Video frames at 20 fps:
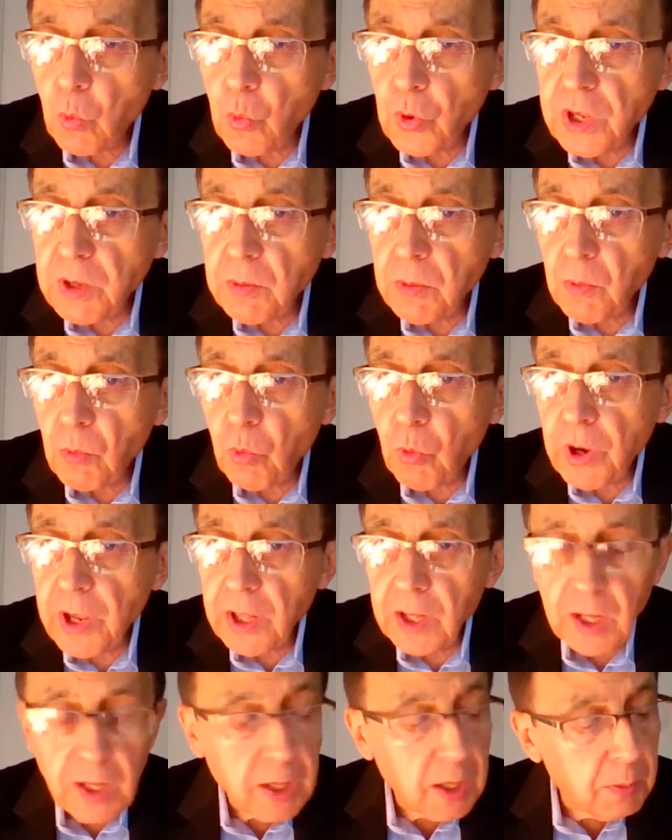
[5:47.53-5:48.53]
We
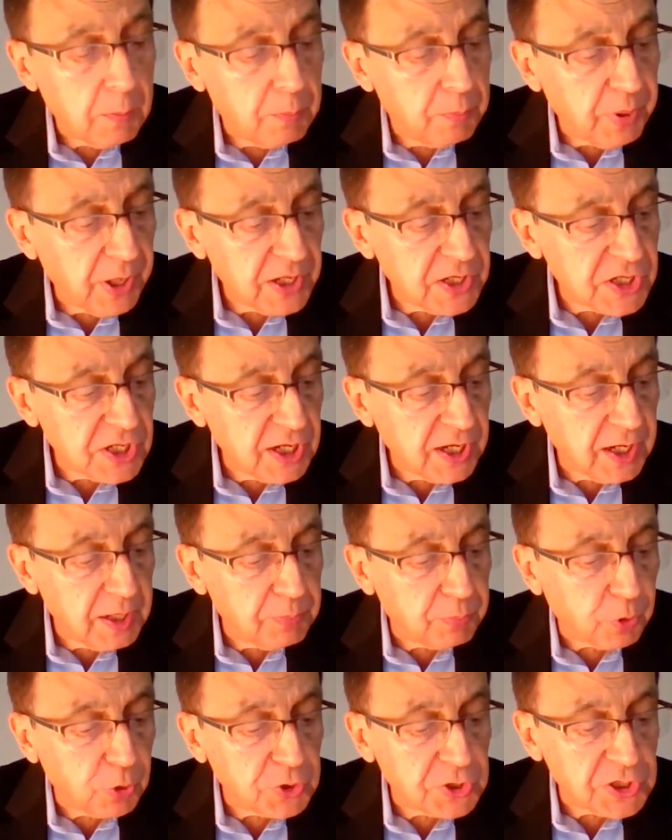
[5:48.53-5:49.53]
will
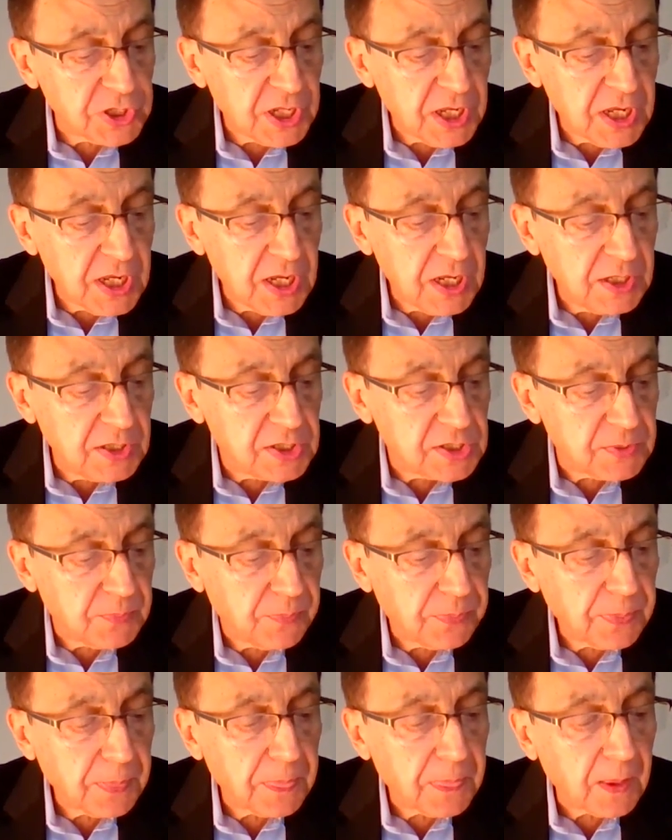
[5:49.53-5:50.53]
basically proceed
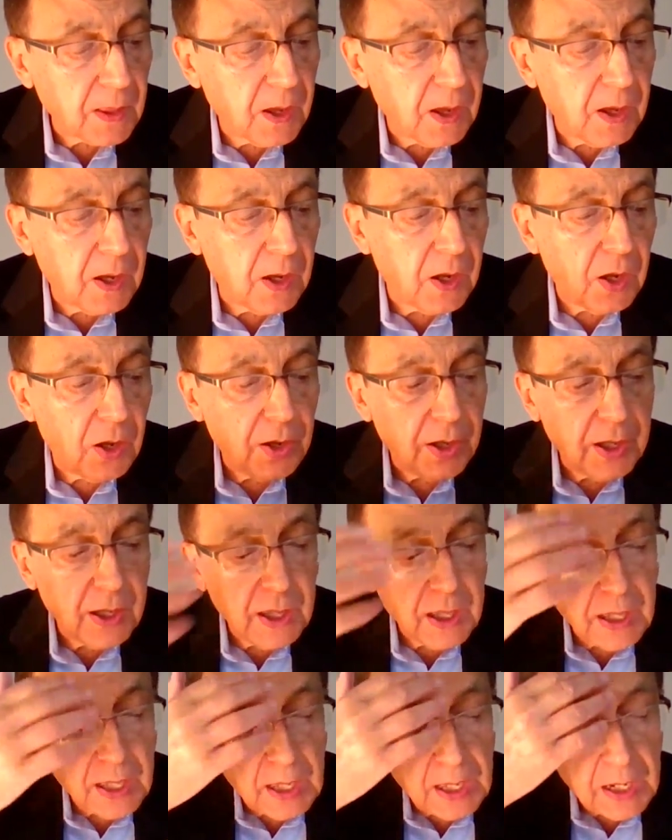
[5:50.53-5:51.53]

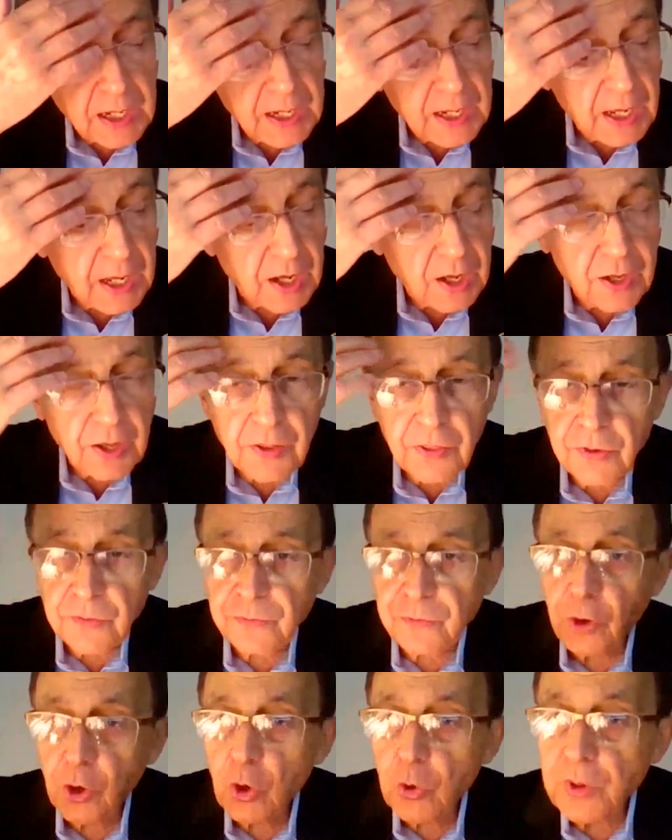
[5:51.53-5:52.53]
in
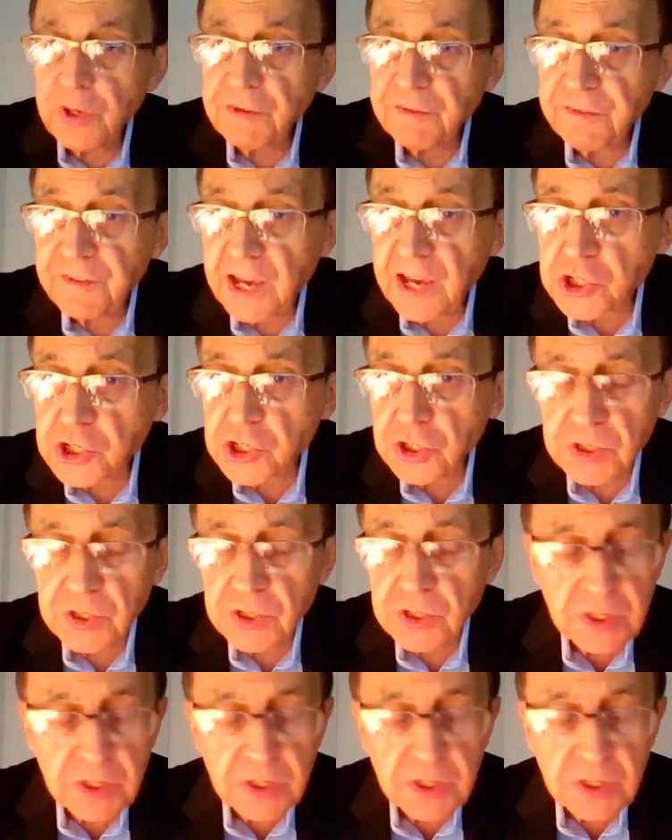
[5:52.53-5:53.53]
the following
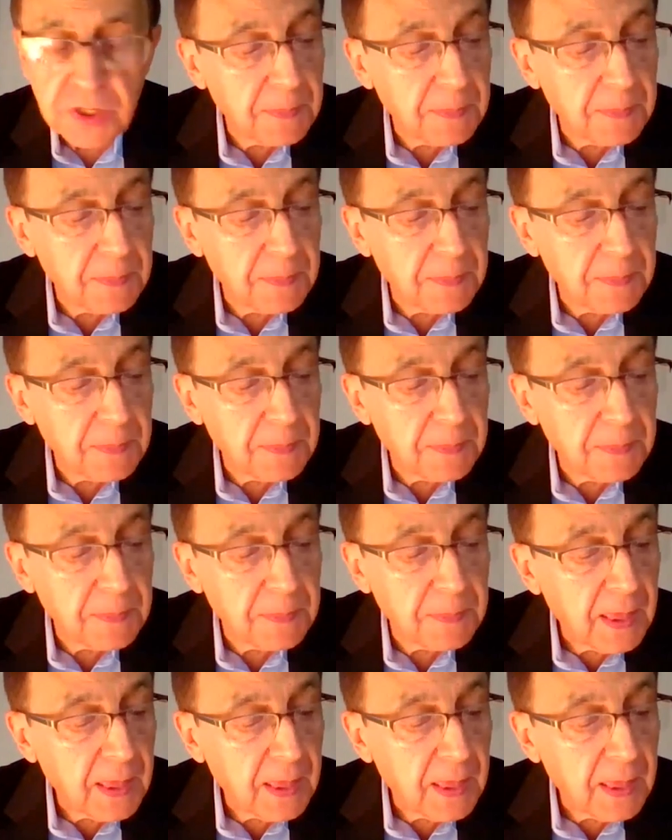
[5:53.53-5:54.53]
fashion.
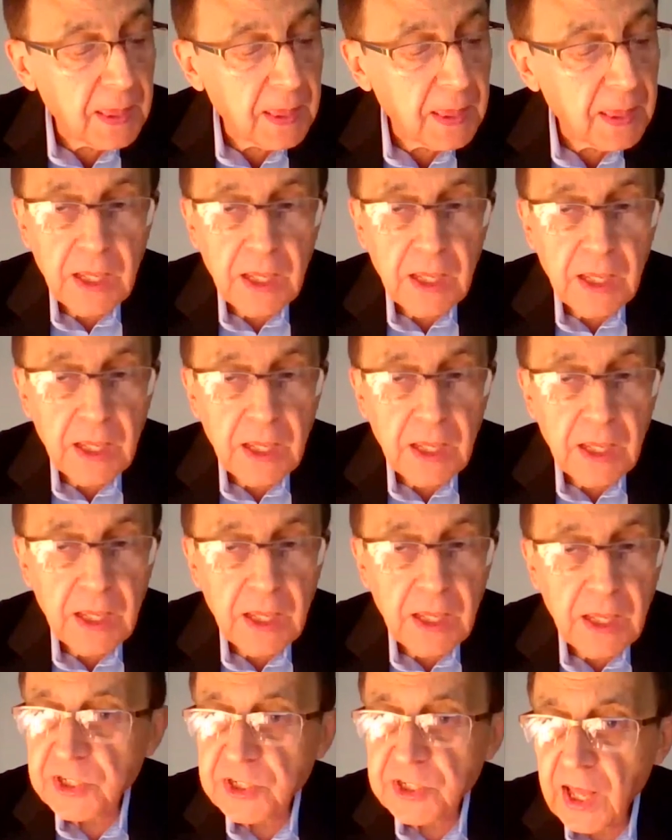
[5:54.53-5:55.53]
Each
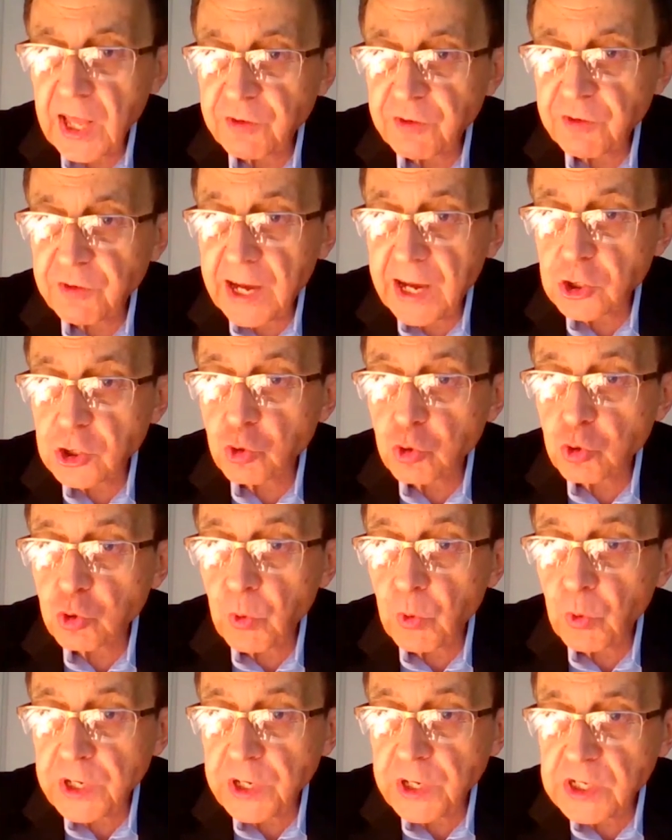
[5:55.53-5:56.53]
presenter will have
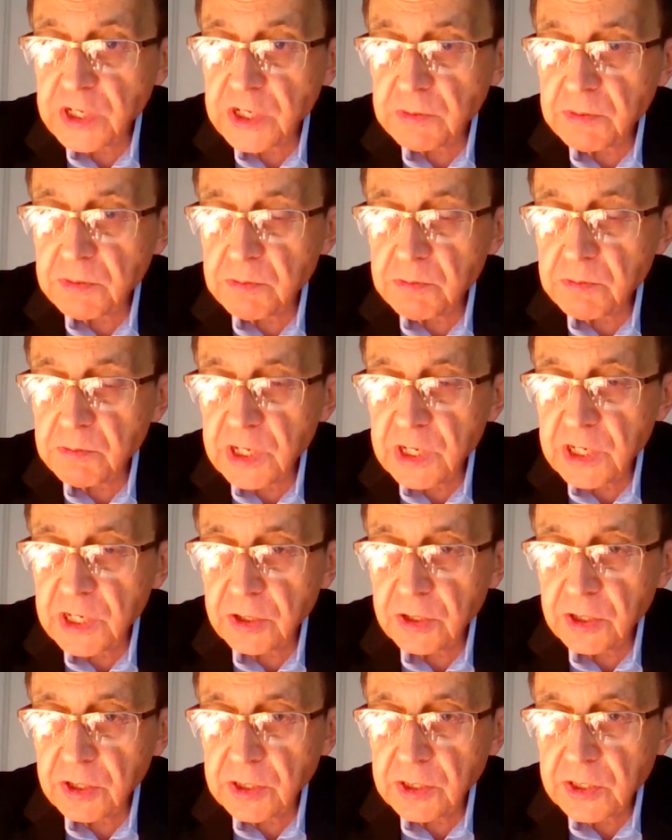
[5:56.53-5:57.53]
about 20
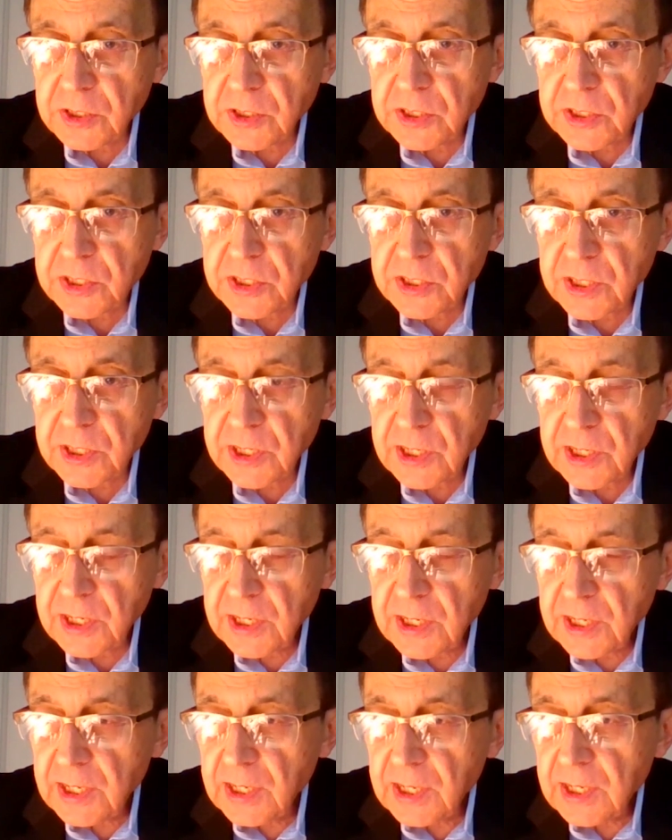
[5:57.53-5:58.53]
minutes.
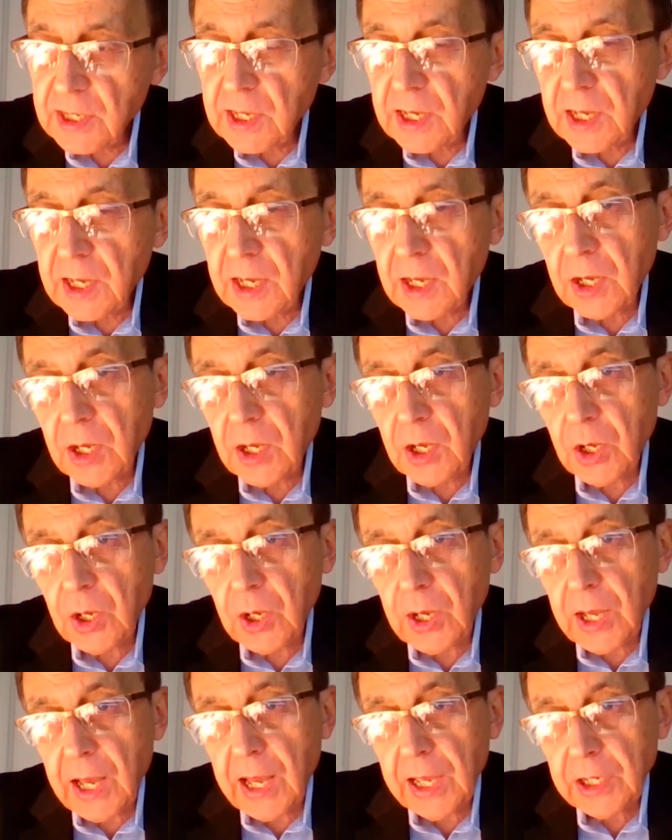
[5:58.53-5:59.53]
I
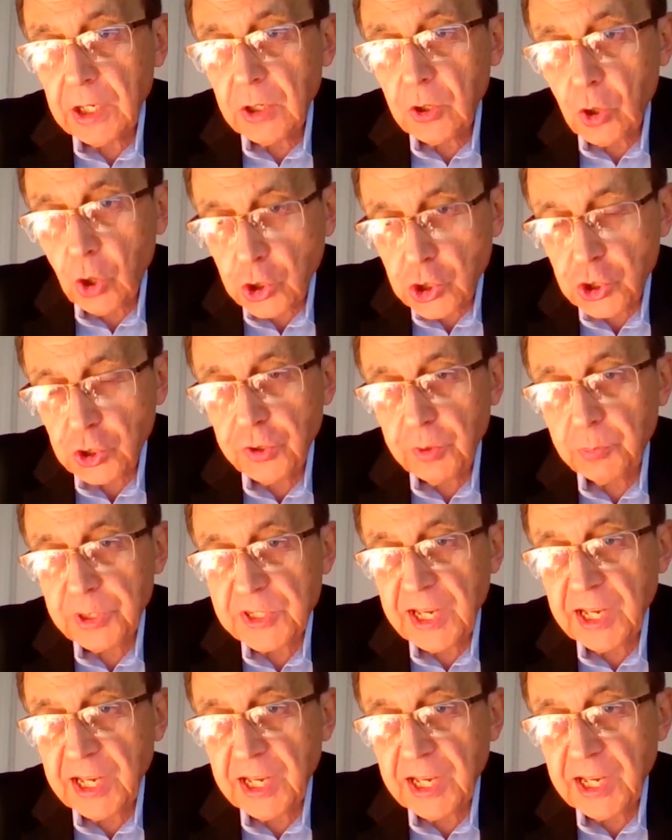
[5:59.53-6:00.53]
caution the
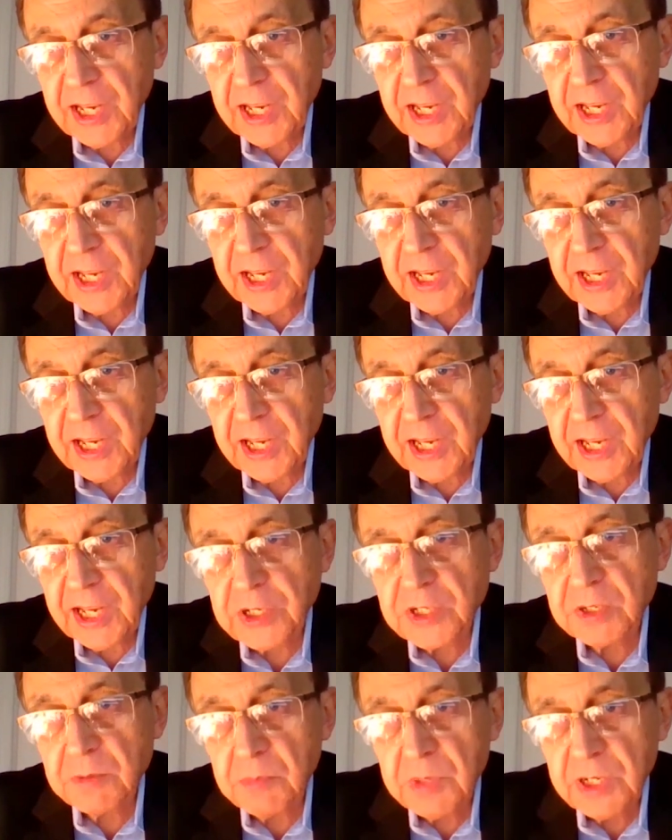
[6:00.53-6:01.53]
presenters to really
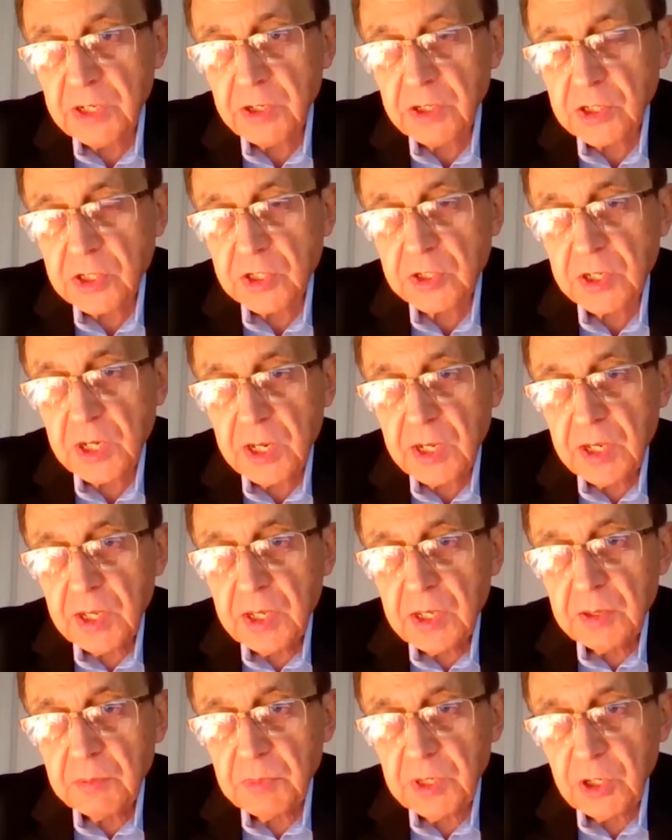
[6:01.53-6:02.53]
stick to,
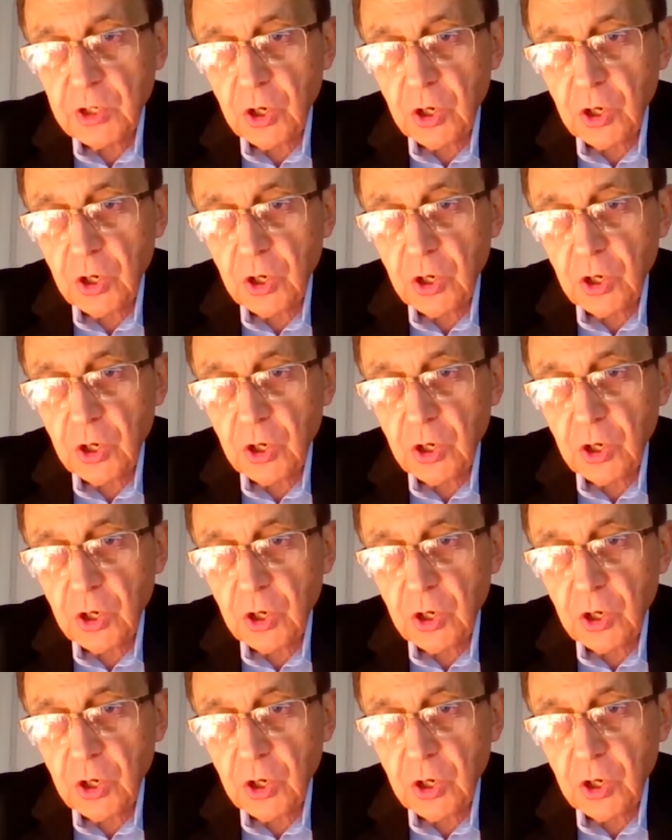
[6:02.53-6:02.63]
because